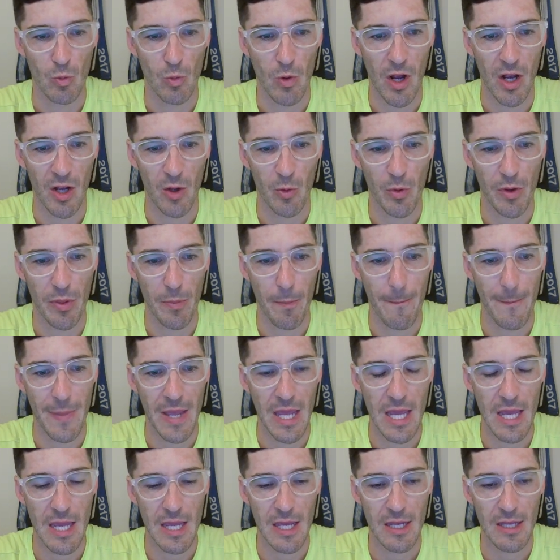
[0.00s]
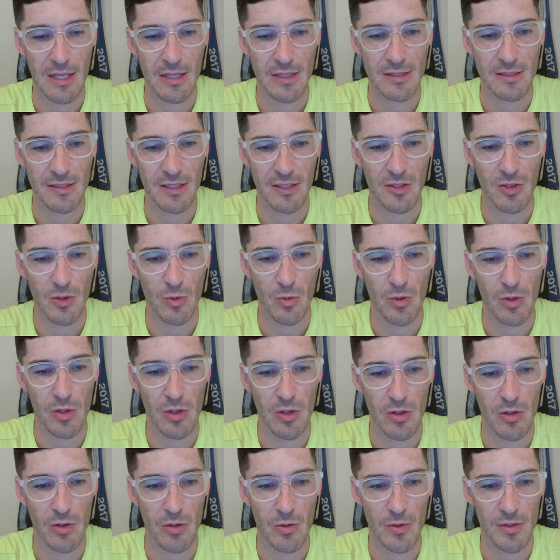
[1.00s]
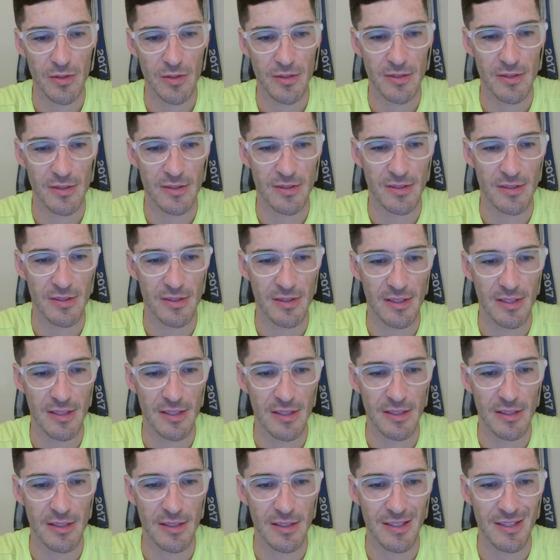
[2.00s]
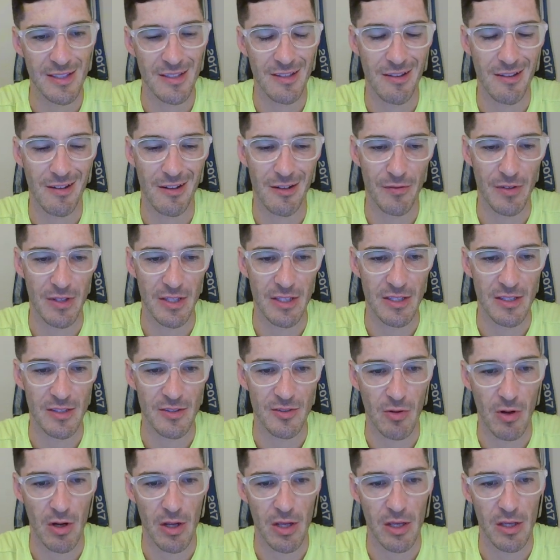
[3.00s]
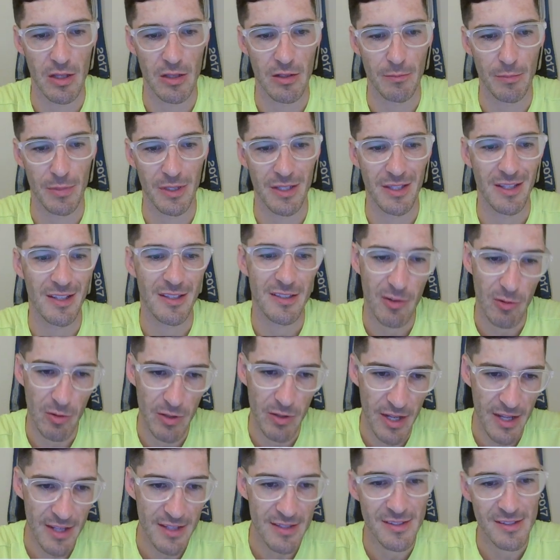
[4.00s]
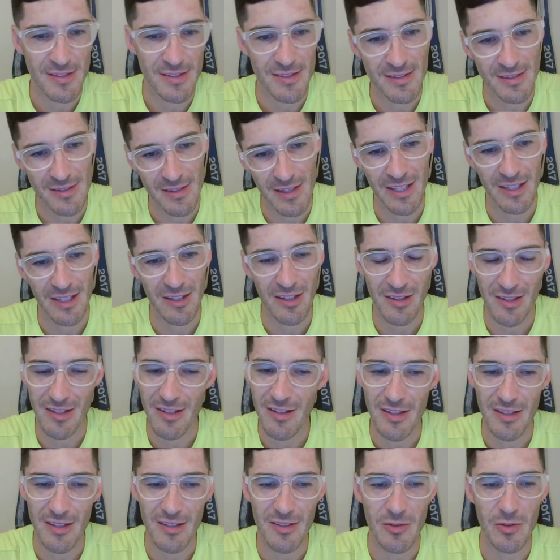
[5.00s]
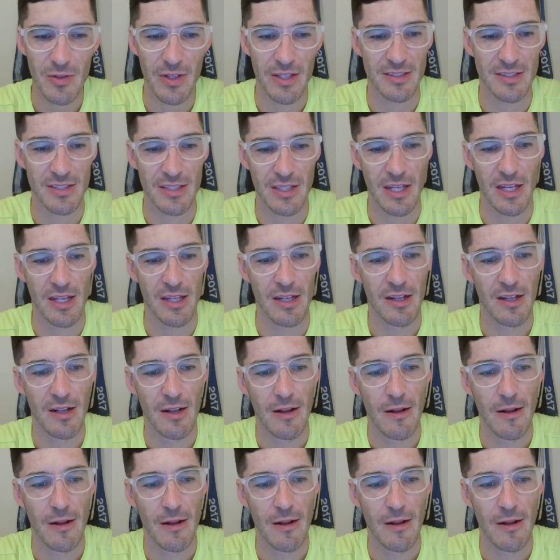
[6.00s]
Rock with bands, I don't know. This is E, I don't know if the E's right, but it creates laying up that. I think we like CNET.